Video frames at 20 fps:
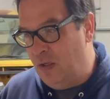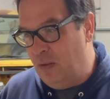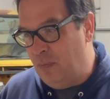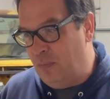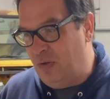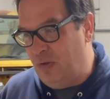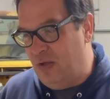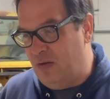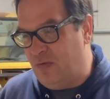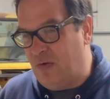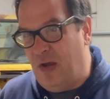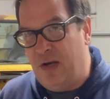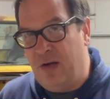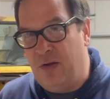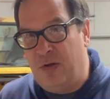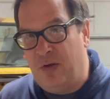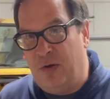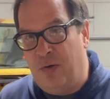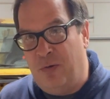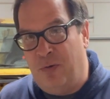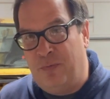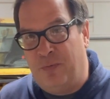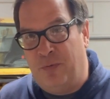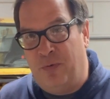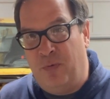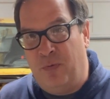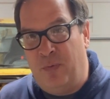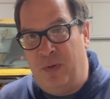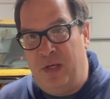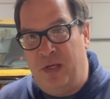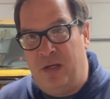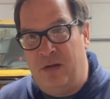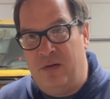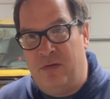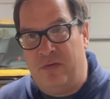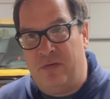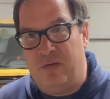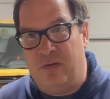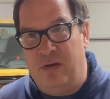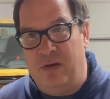But that's kind of the goal for the week,
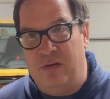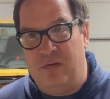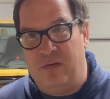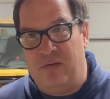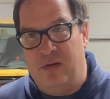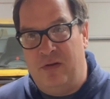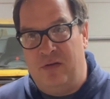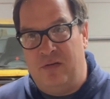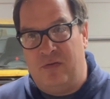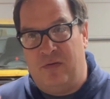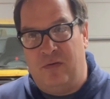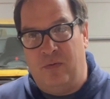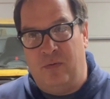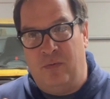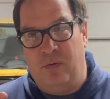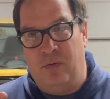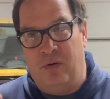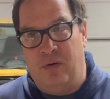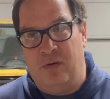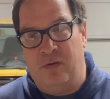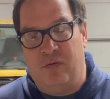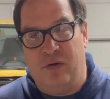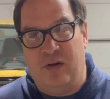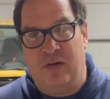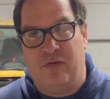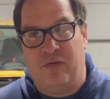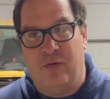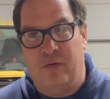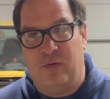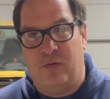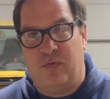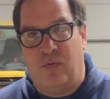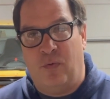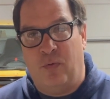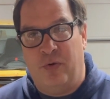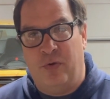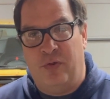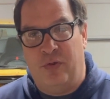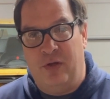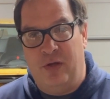is to address those
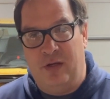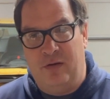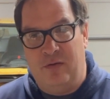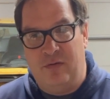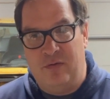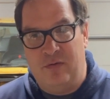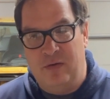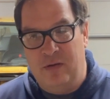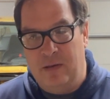4 things,